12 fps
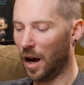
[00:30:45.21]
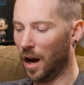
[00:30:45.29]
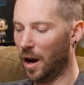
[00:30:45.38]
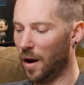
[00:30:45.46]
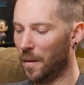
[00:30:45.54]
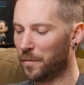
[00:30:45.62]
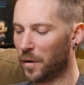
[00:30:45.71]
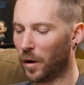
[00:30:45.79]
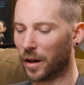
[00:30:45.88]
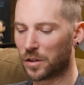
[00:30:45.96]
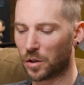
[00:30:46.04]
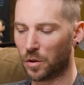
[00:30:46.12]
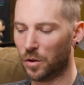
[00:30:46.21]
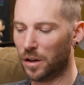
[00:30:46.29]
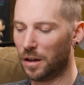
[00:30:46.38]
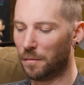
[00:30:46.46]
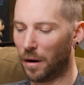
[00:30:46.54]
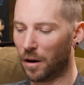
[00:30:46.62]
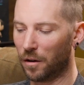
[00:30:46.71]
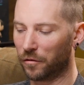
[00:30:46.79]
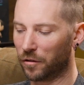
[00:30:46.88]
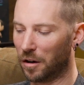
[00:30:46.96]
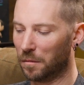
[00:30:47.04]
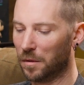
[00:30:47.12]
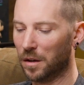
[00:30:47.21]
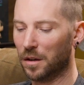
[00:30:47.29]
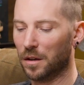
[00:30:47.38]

Okay, so who did he borrow from?